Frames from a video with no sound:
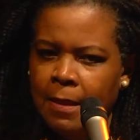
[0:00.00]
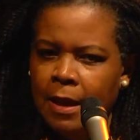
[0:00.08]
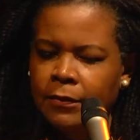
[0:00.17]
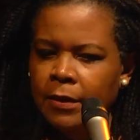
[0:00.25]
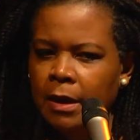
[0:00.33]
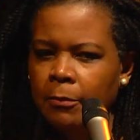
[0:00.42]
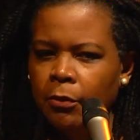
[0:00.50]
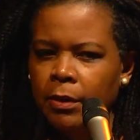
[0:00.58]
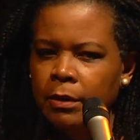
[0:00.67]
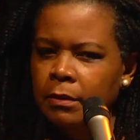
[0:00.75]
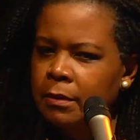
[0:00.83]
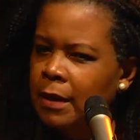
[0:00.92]
as an
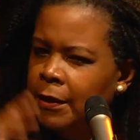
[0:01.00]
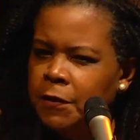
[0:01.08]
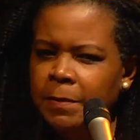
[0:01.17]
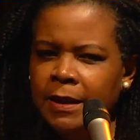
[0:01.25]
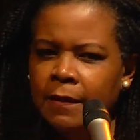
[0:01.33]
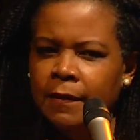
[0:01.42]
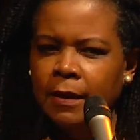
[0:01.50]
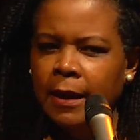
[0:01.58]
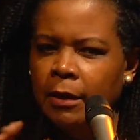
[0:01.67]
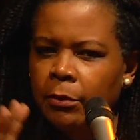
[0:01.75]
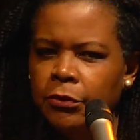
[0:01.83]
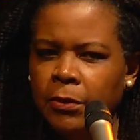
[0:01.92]
immigrant, not speaking the
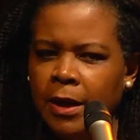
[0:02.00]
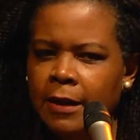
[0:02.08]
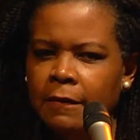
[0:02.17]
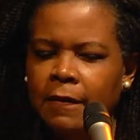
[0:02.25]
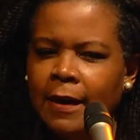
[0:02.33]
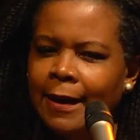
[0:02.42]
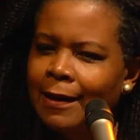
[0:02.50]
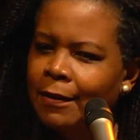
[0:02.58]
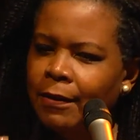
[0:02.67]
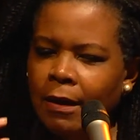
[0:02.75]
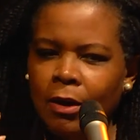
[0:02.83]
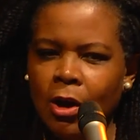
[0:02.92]
language or anything, and I
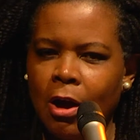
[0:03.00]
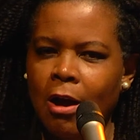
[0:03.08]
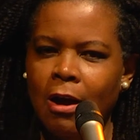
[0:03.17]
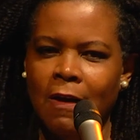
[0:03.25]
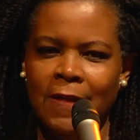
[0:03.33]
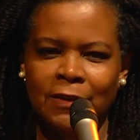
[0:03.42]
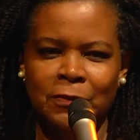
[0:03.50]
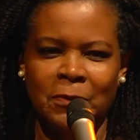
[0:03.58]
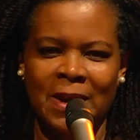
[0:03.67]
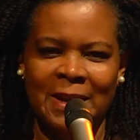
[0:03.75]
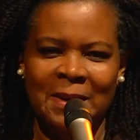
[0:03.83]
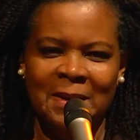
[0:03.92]
thought, aha, that's
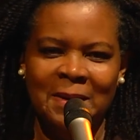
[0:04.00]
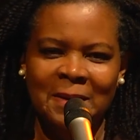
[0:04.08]
great.